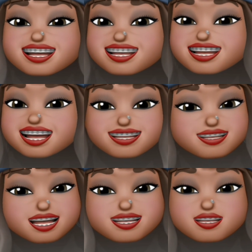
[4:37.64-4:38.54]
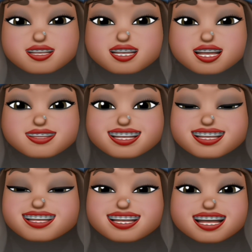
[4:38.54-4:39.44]
Give out those
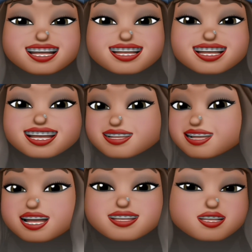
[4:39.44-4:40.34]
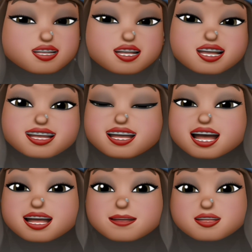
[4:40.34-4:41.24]
services. Give out your
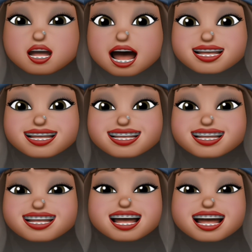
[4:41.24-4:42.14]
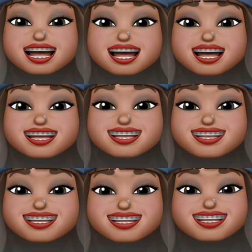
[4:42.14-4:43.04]
products
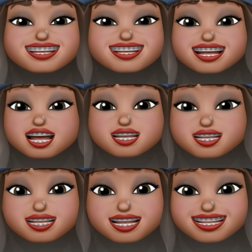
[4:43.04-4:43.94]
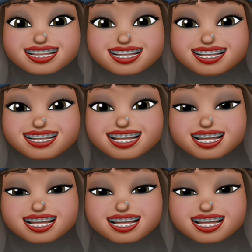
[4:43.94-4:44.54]
and see if you start selling.